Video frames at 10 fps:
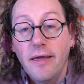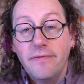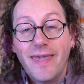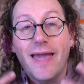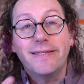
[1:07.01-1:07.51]

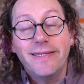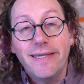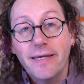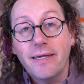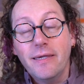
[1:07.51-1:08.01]
The
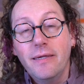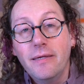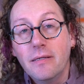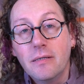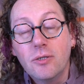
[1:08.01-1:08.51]
idea
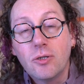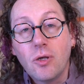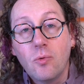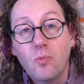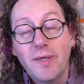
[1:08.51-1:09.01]
is
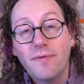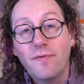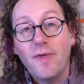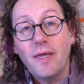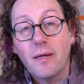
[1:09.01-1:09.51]
we
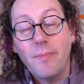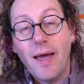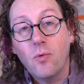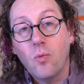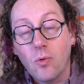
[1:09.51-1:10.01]
think
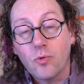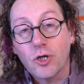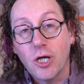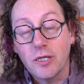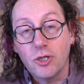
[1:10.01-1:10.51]
about what we're
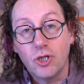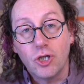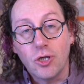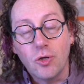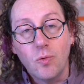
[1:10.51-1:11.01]
going to
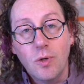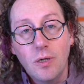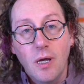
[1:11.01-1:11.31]
do